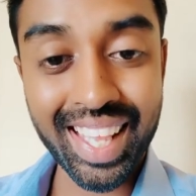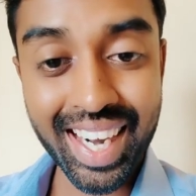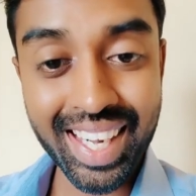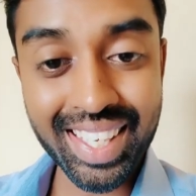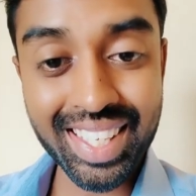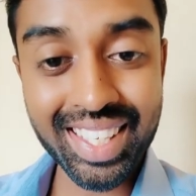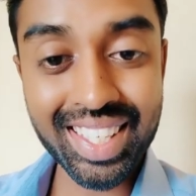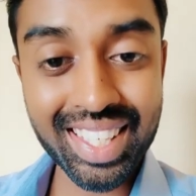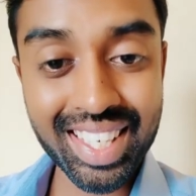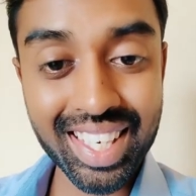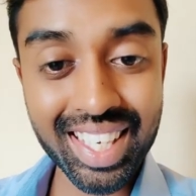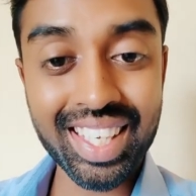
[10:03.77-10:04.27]

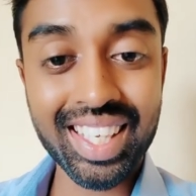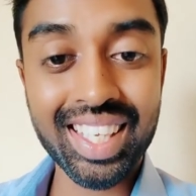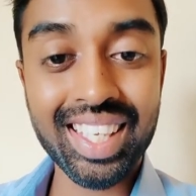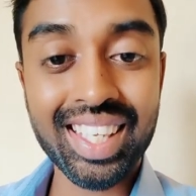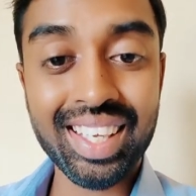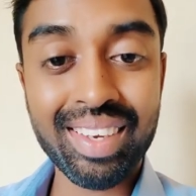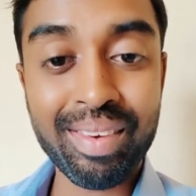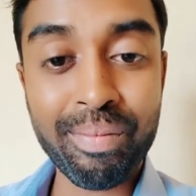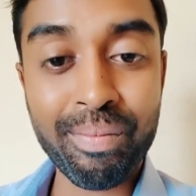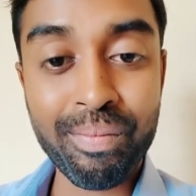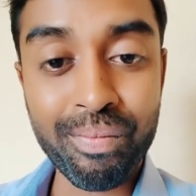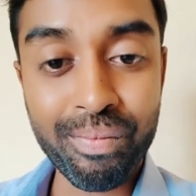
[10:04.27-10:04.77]

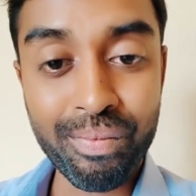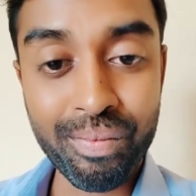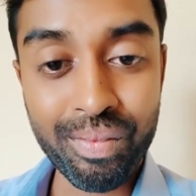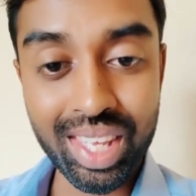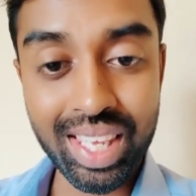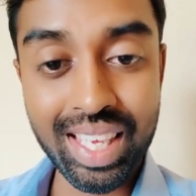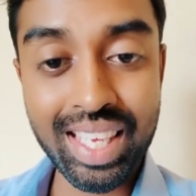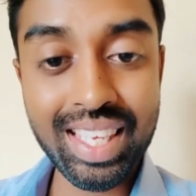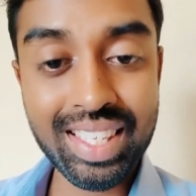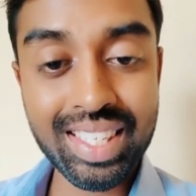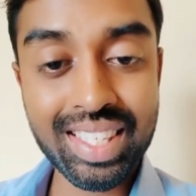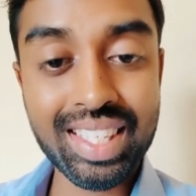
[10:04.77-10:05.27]
That
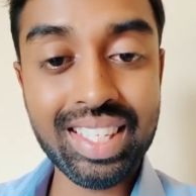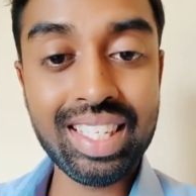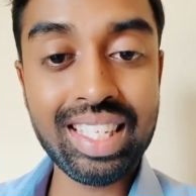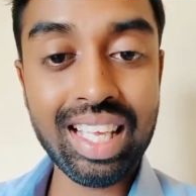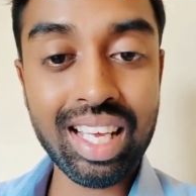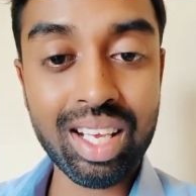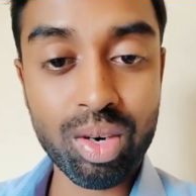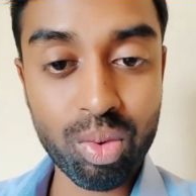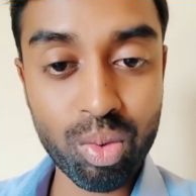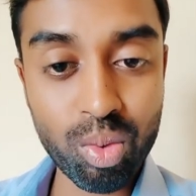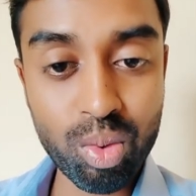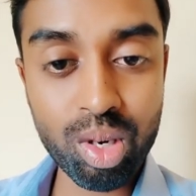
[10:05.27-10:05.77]
is
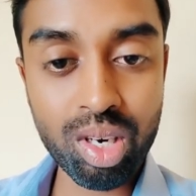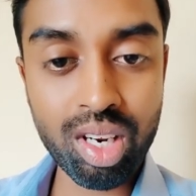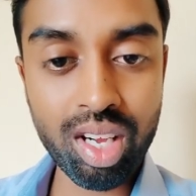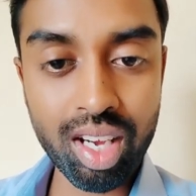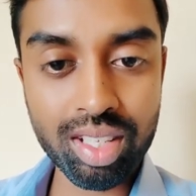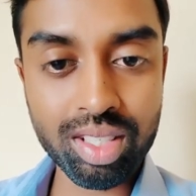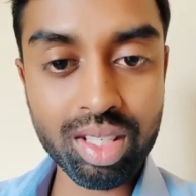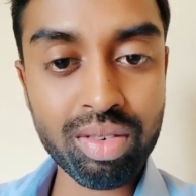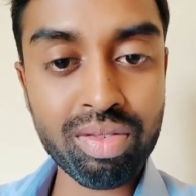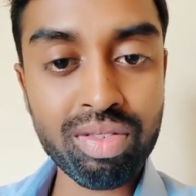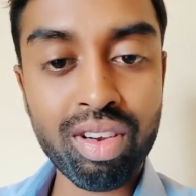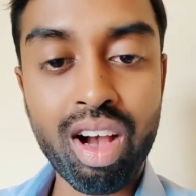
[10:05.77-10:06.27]
the root
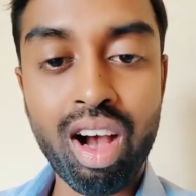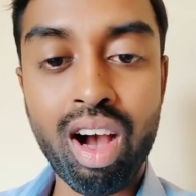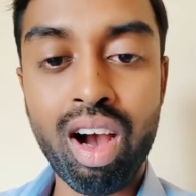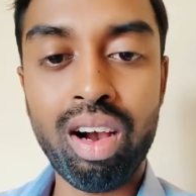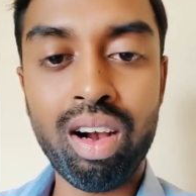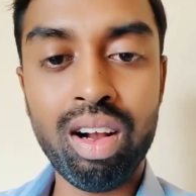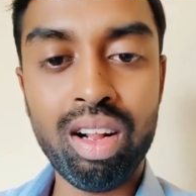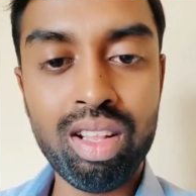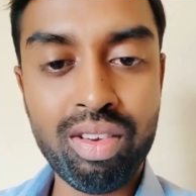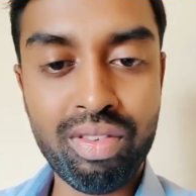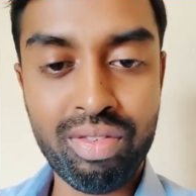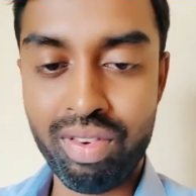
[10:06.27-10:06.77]
cause of
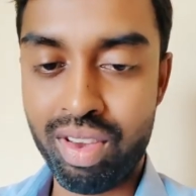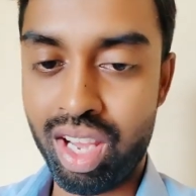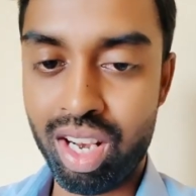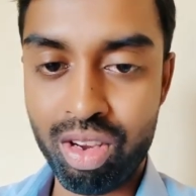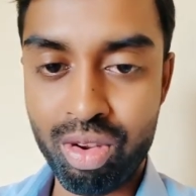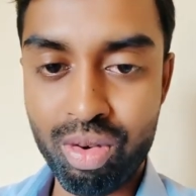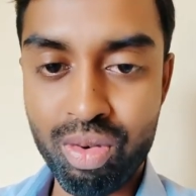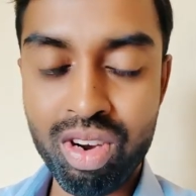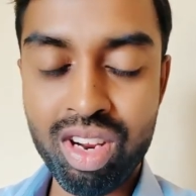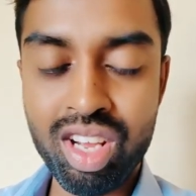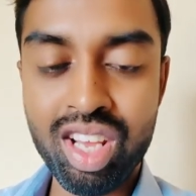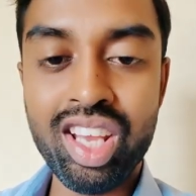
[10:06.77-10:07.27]
all the
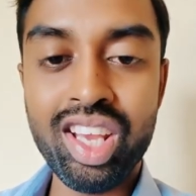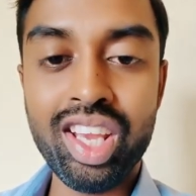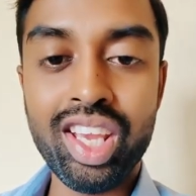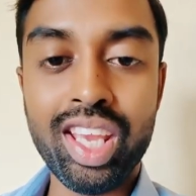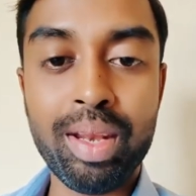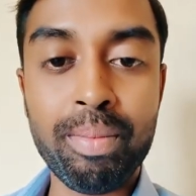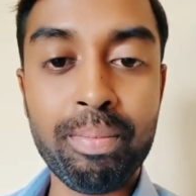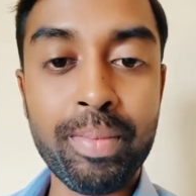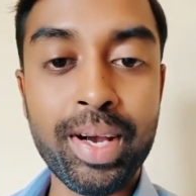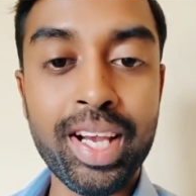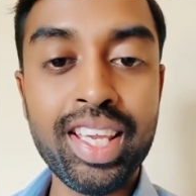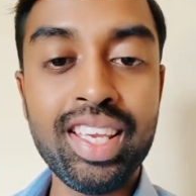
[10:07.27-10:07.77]
failure
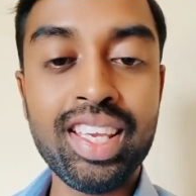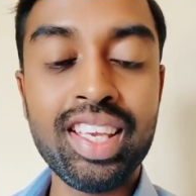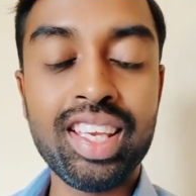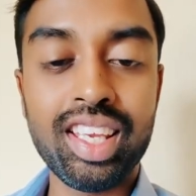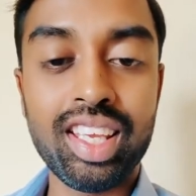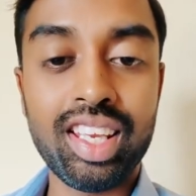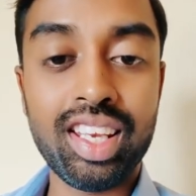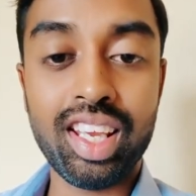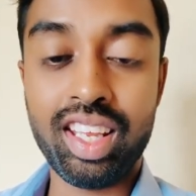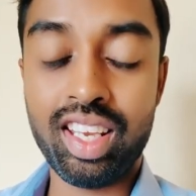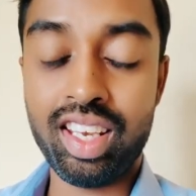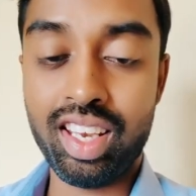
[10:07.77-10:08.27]

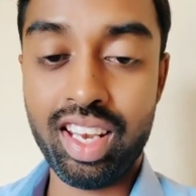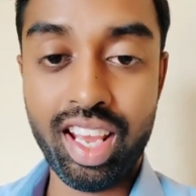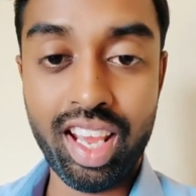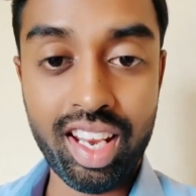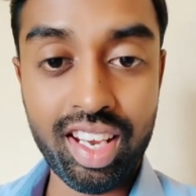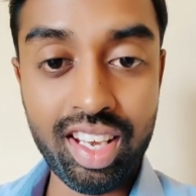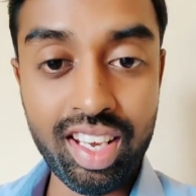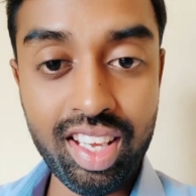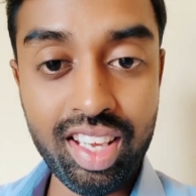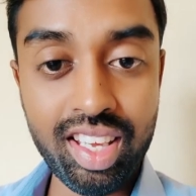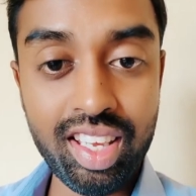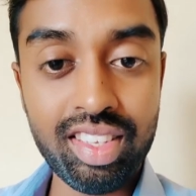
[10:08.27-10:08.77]
in
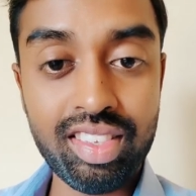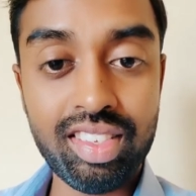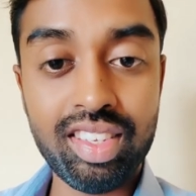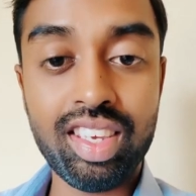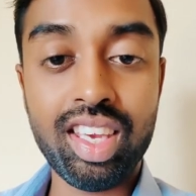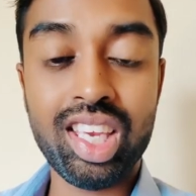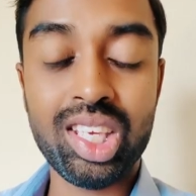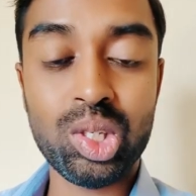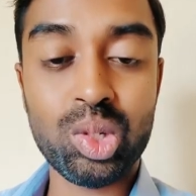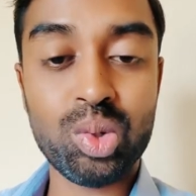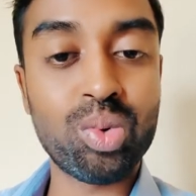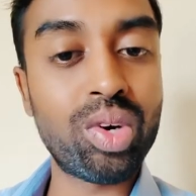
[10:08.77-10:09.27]
any
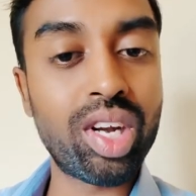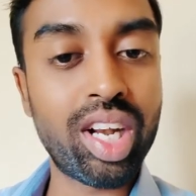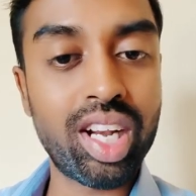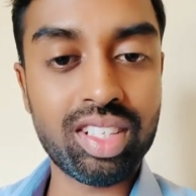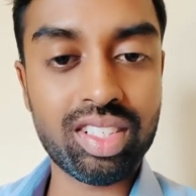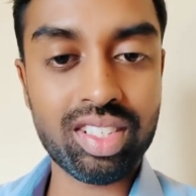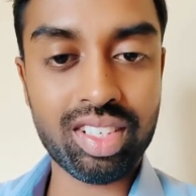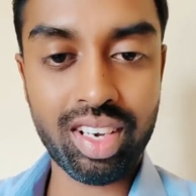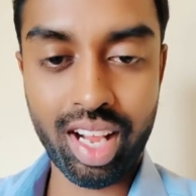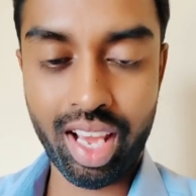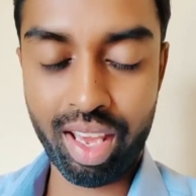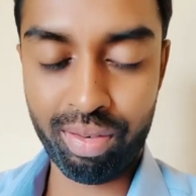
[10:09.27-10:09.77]
CA
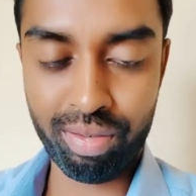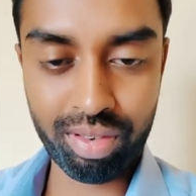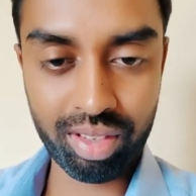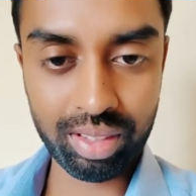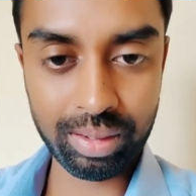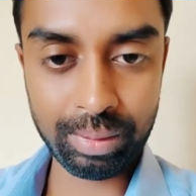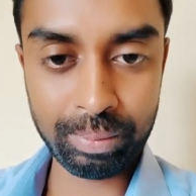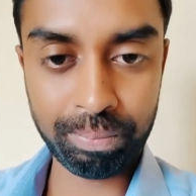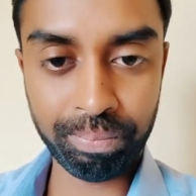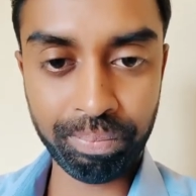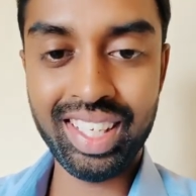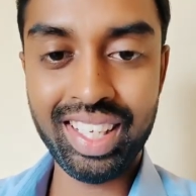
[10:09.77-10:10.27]
student's life.
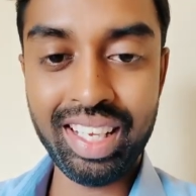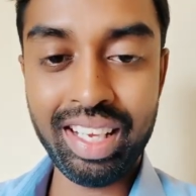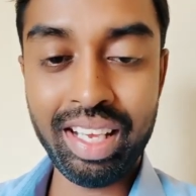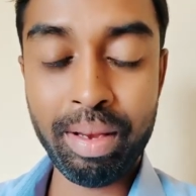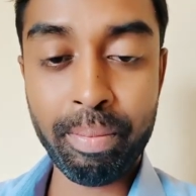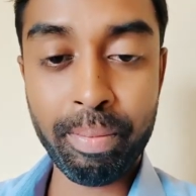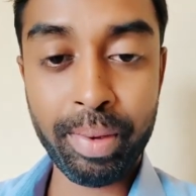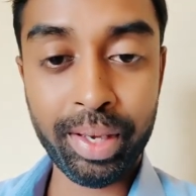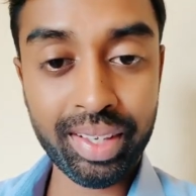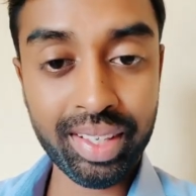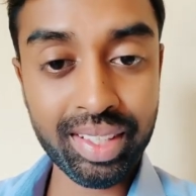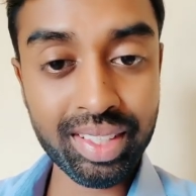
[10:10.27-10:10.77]

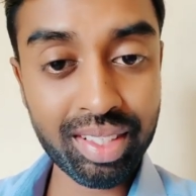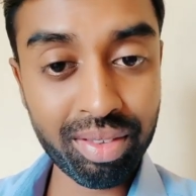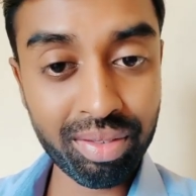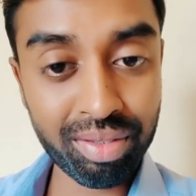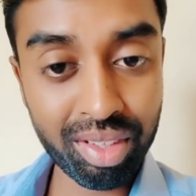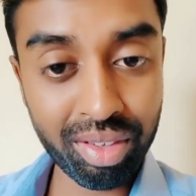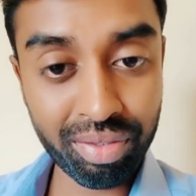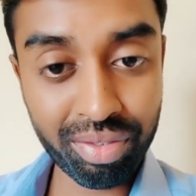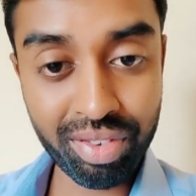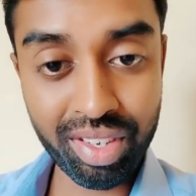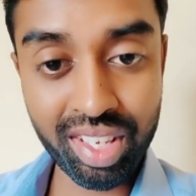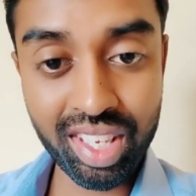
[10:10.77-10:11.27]
Because
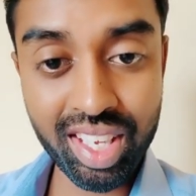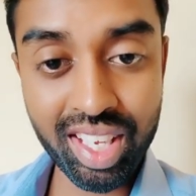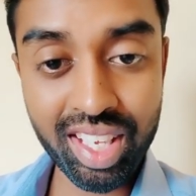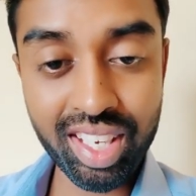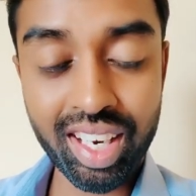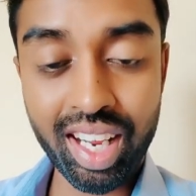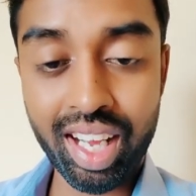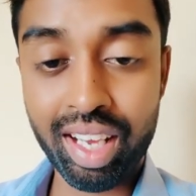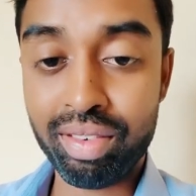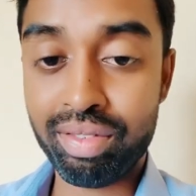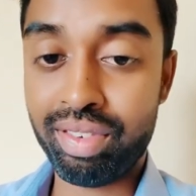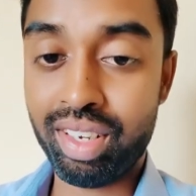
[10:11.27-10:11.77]
of the
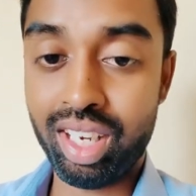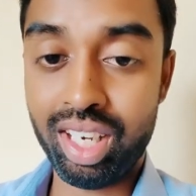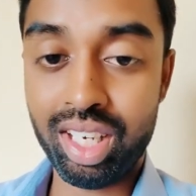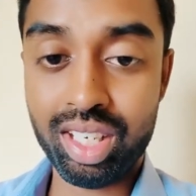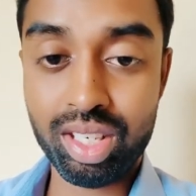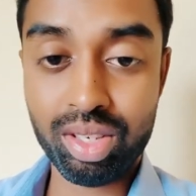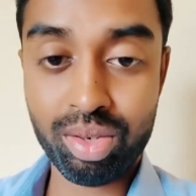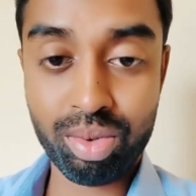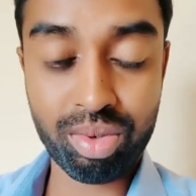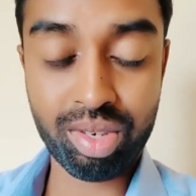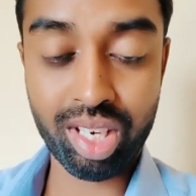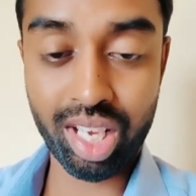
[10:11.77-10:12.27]
fear, I
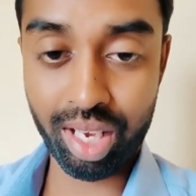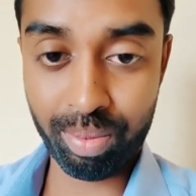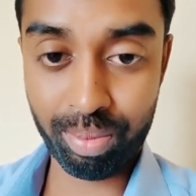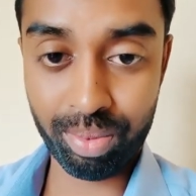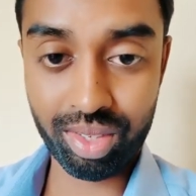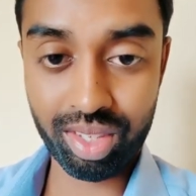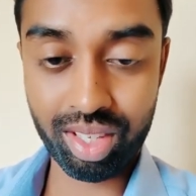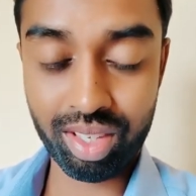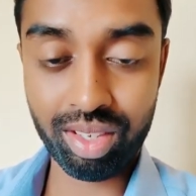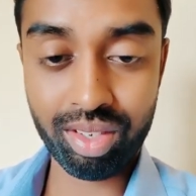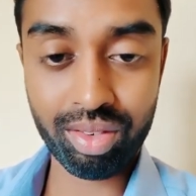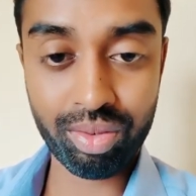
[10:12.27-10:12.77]
failed two
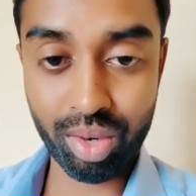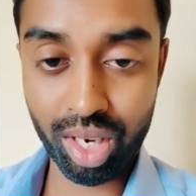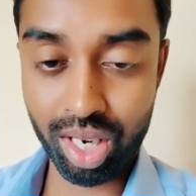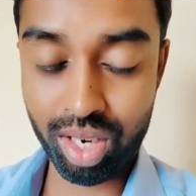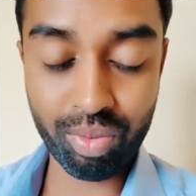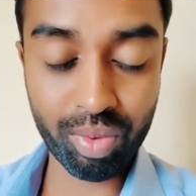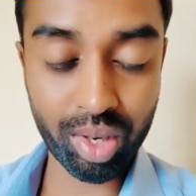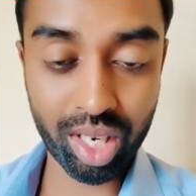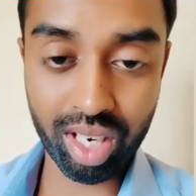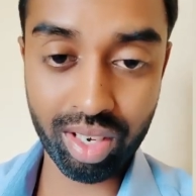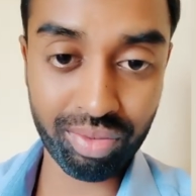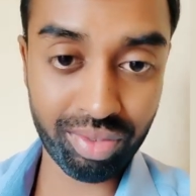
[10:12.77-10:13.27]
times.
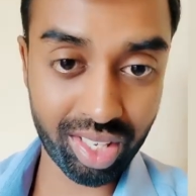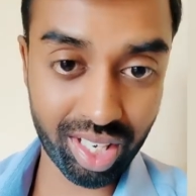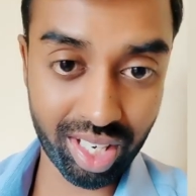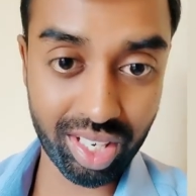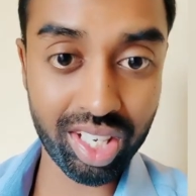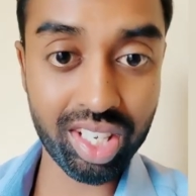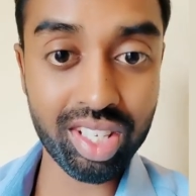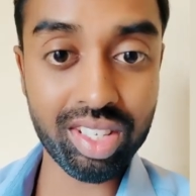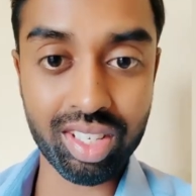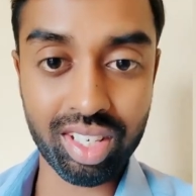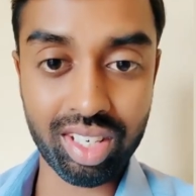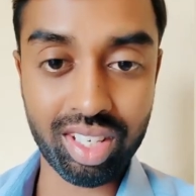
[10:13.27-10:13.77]
One of the
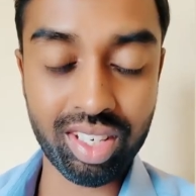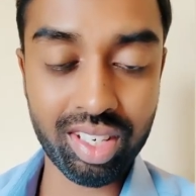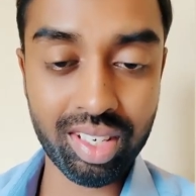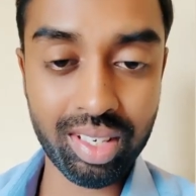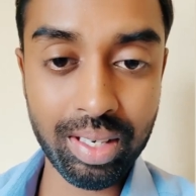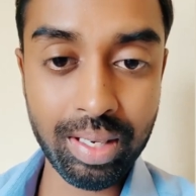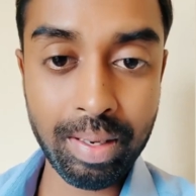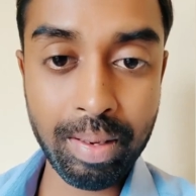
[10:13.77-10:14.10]
reason.